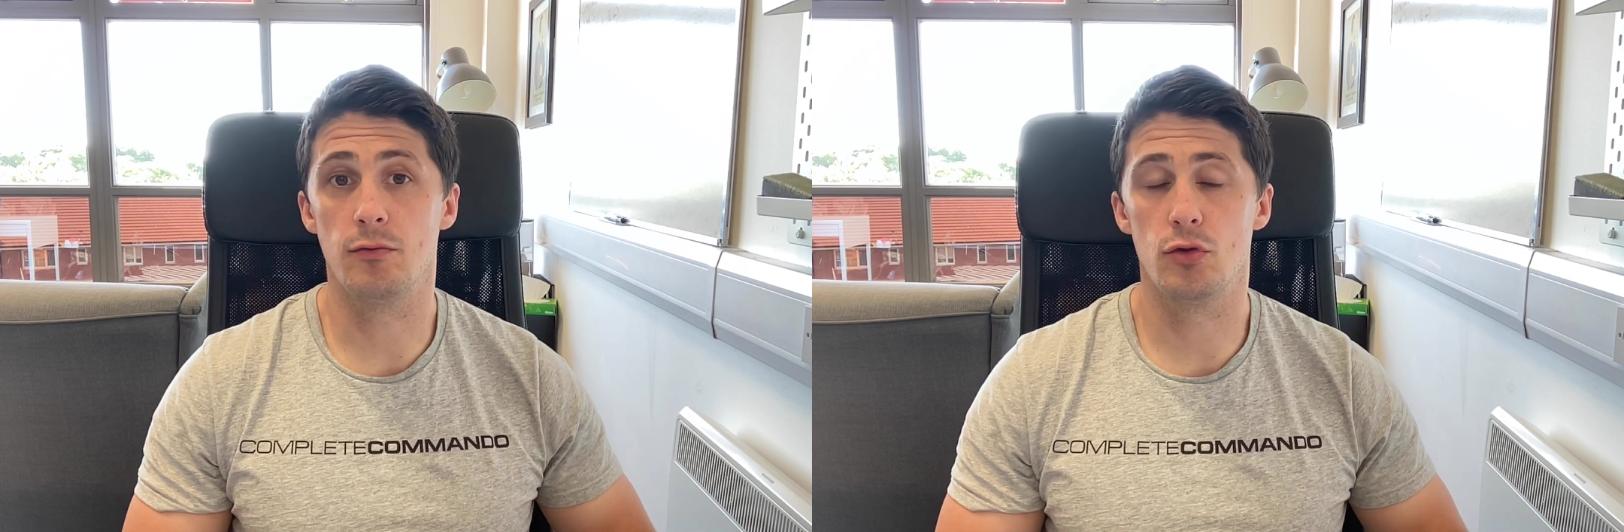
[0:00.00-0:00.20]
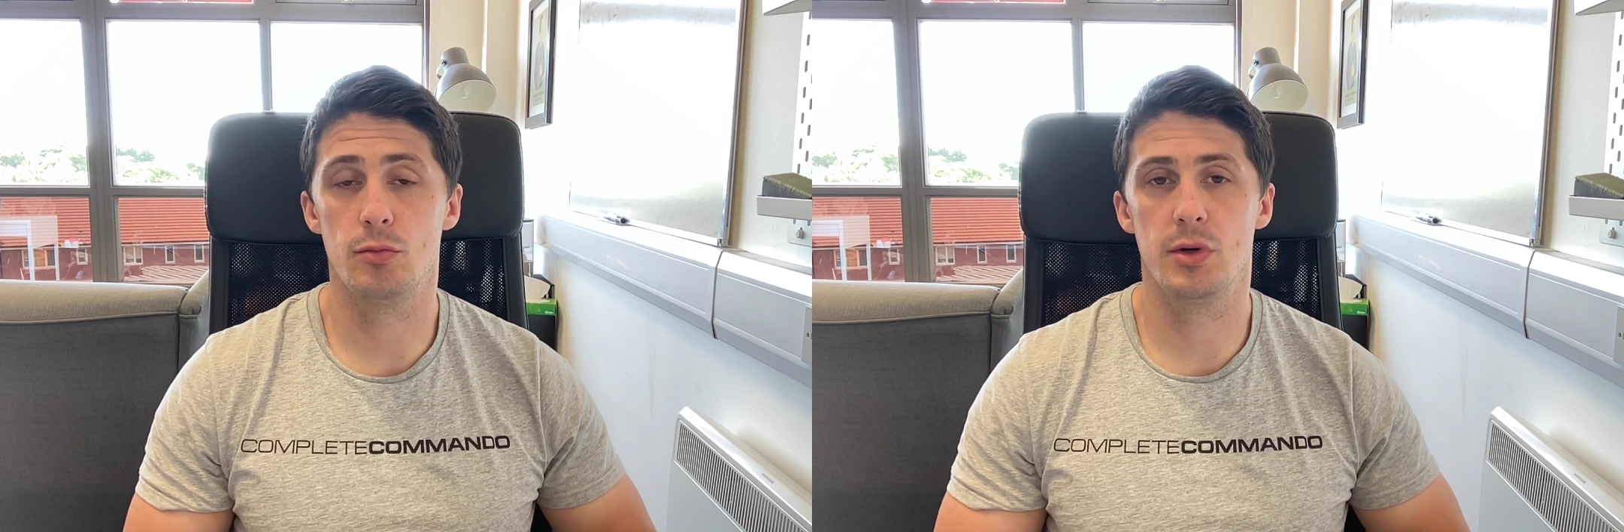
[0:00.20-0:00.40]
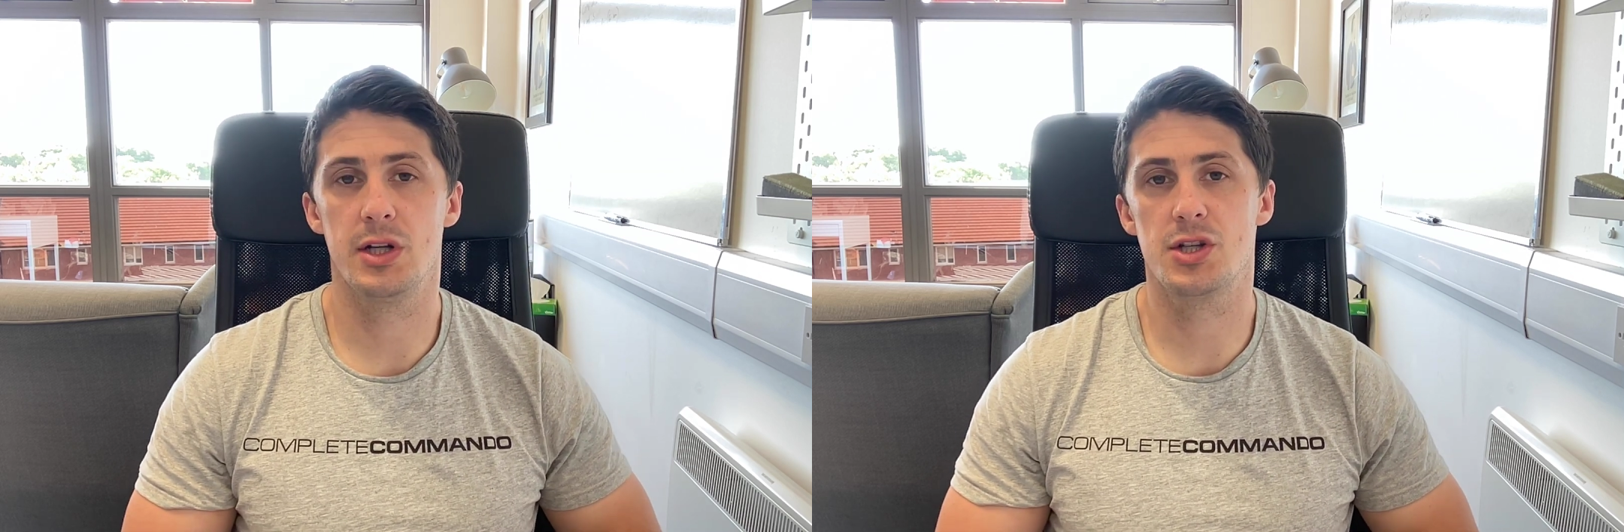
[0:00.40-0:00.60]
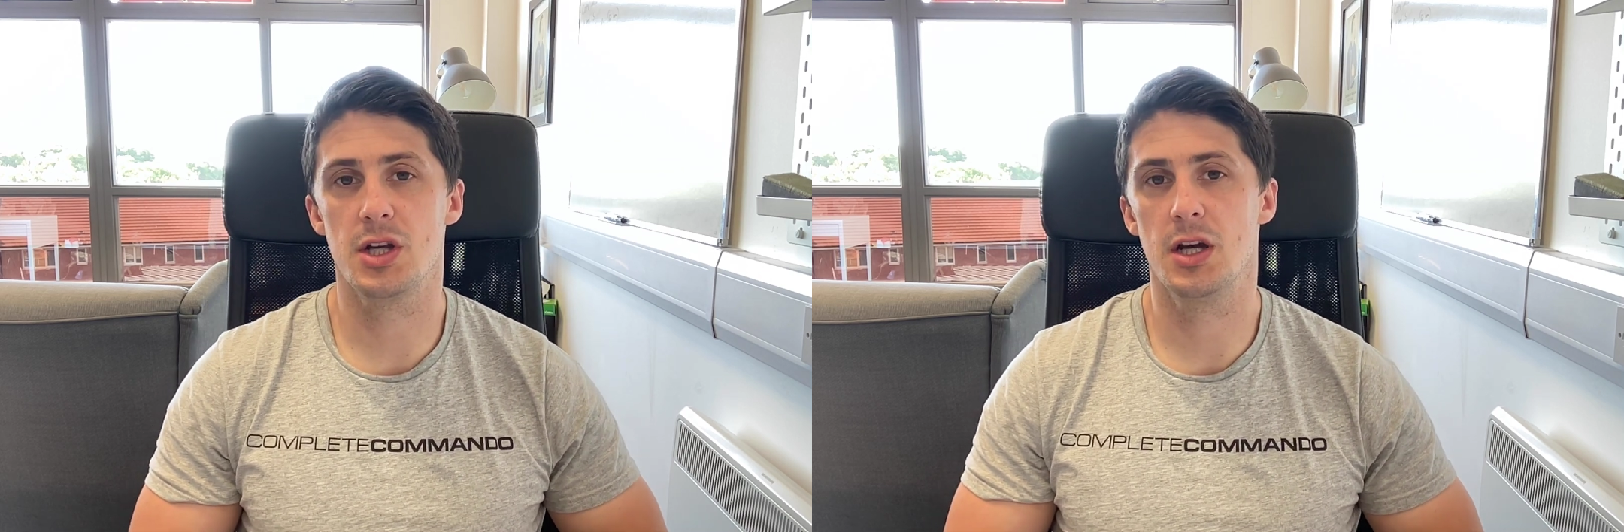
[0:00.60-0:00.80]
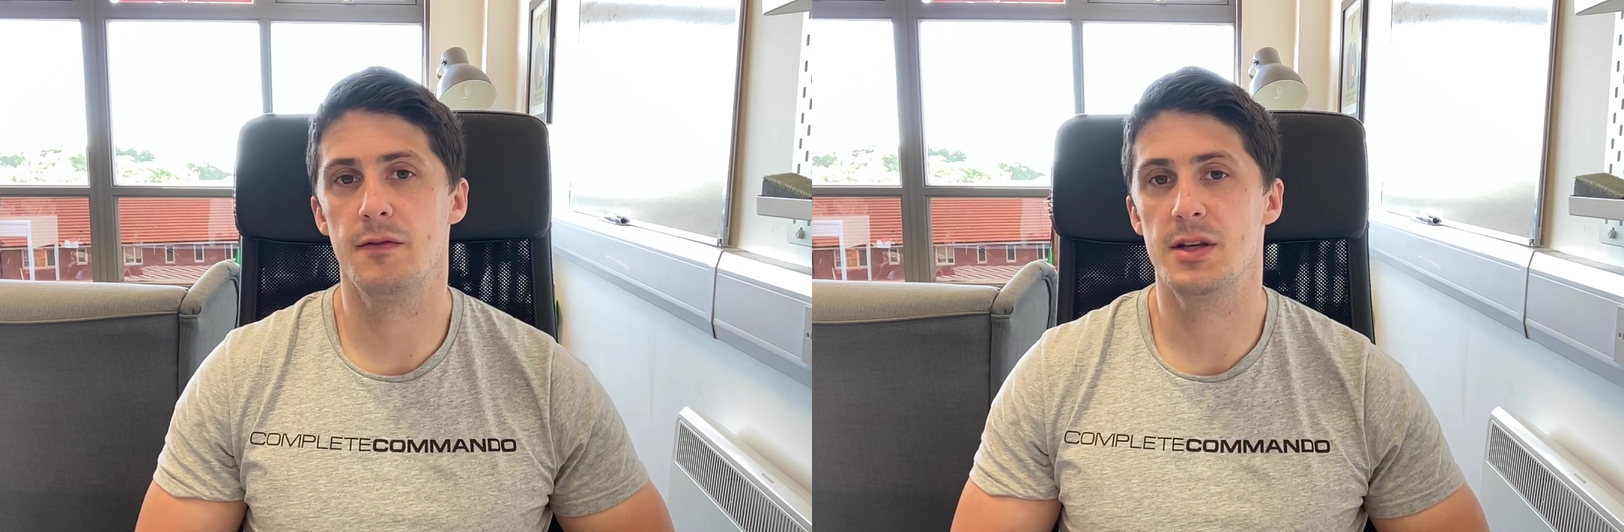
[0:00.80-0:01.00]
Royal Marine
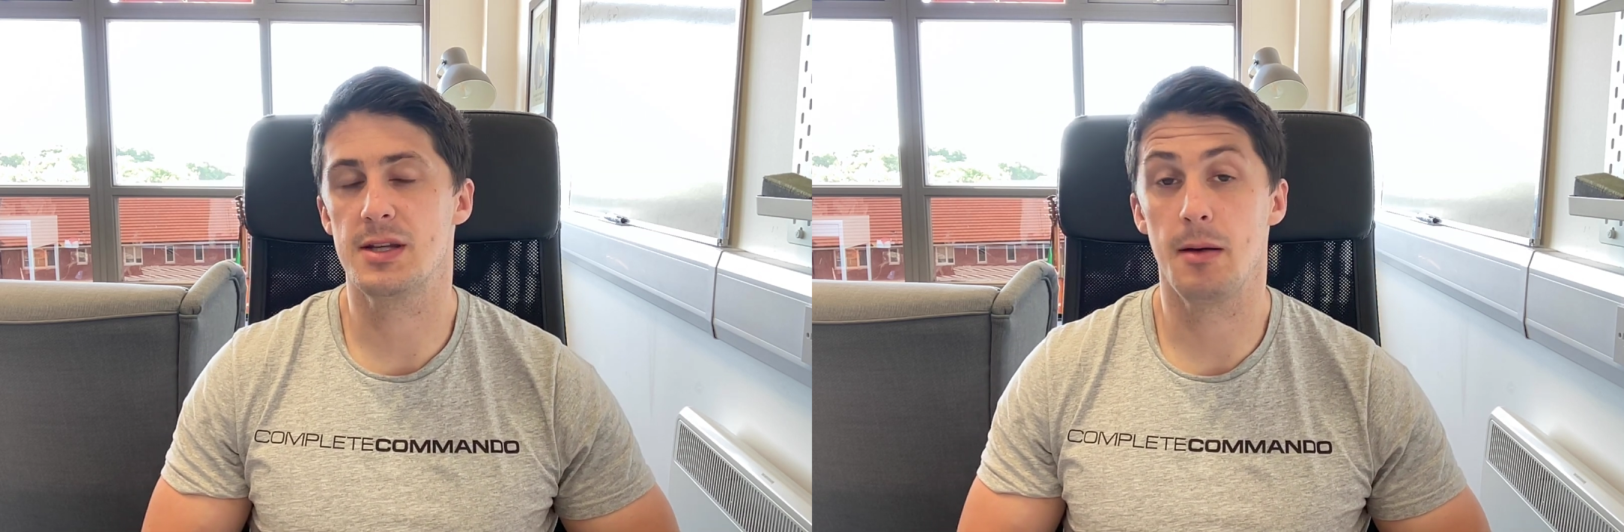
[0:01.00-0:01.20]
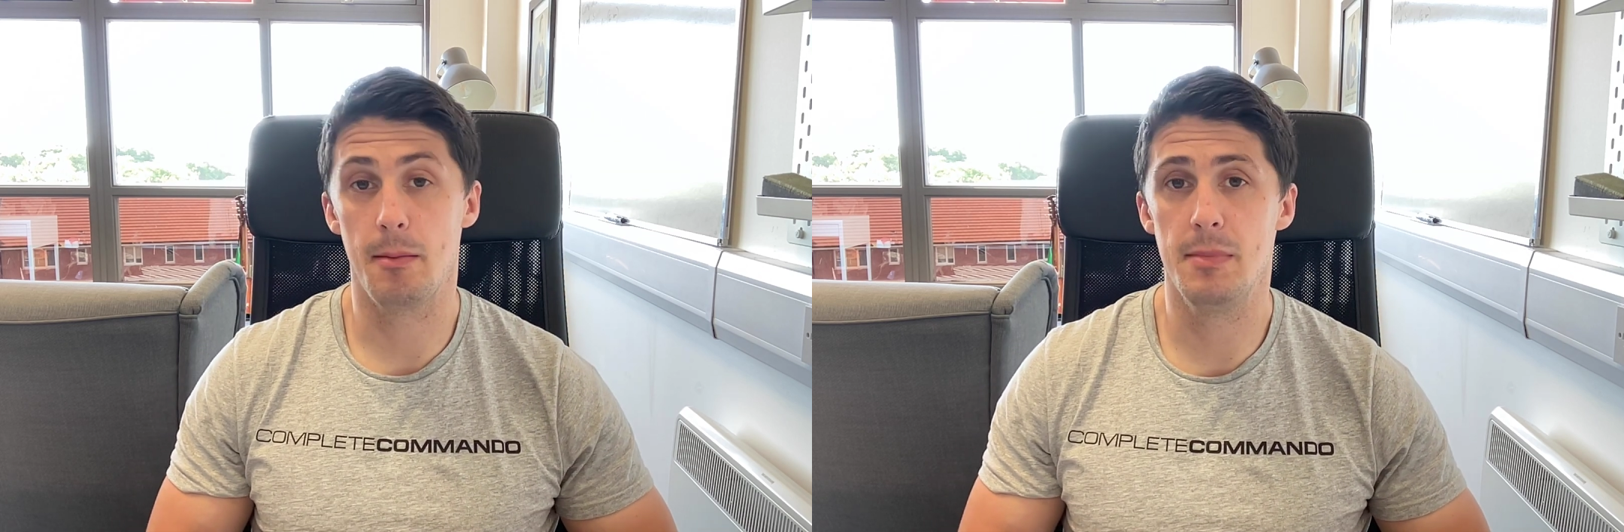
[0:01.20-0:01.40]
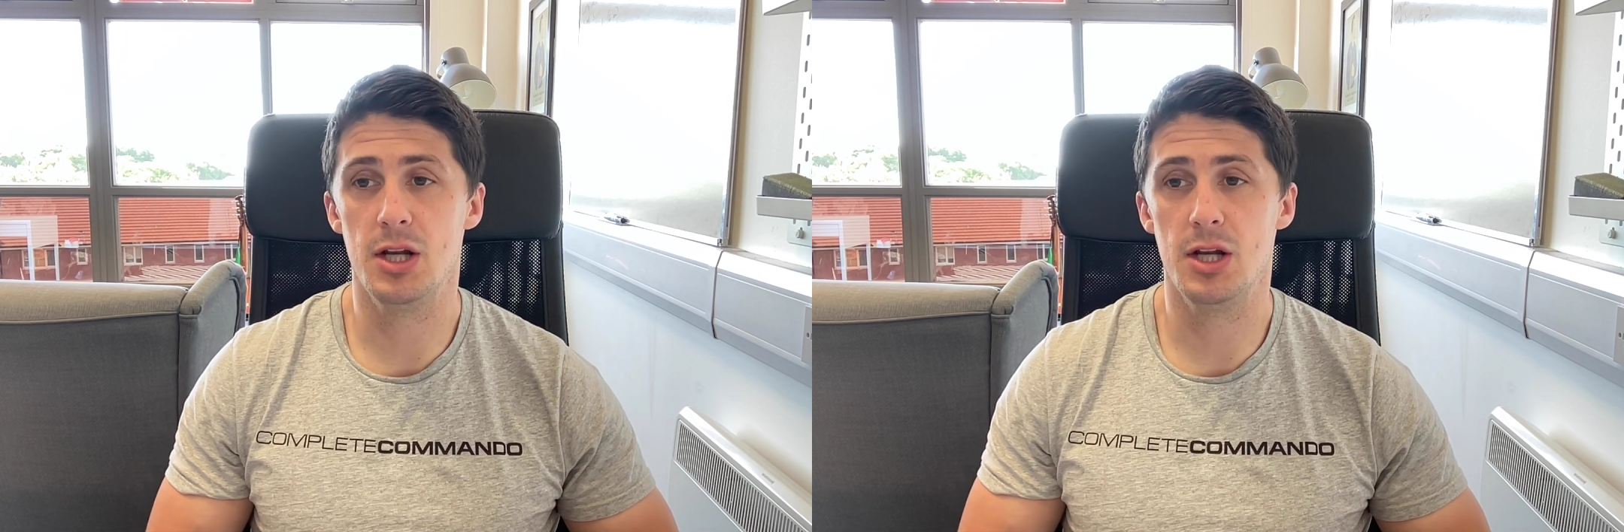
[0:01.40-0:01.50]
service and